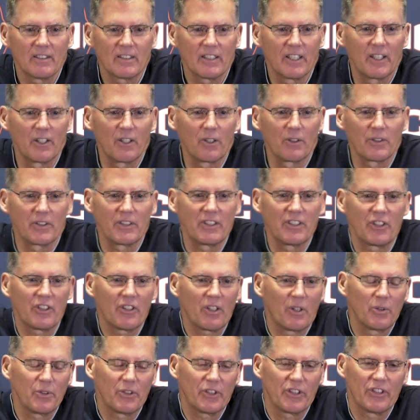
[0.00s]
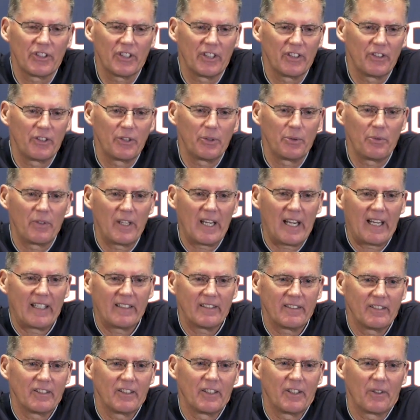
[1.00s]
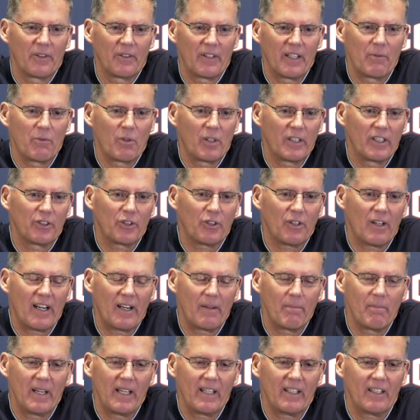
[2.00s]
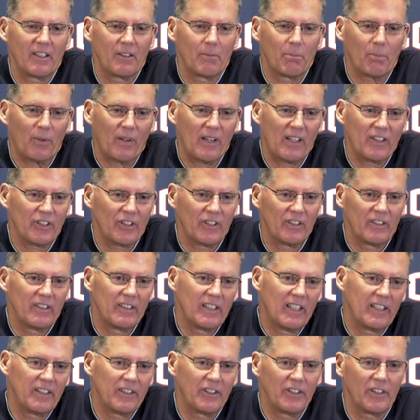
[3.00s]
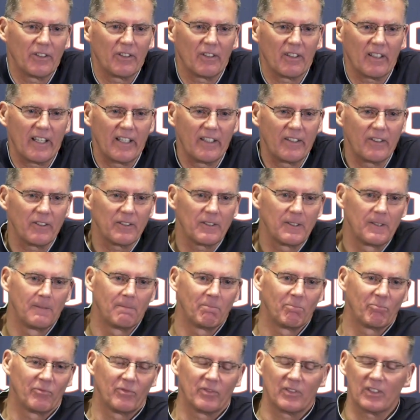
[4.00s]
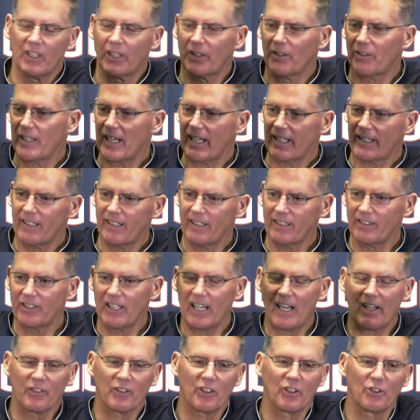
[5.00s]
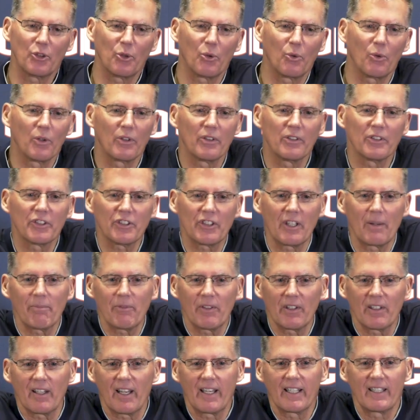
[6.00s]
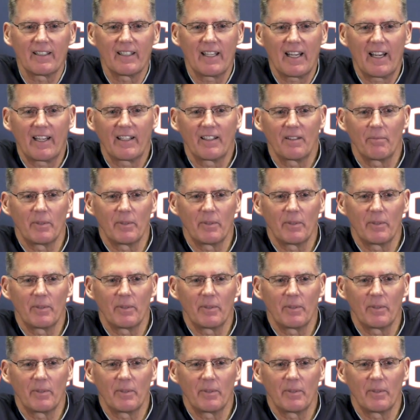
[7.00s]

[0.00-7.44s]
You know, these coaches that do that, you know, they want to try to make an impression, and then a year later, you know, that kid's out the door or something like that.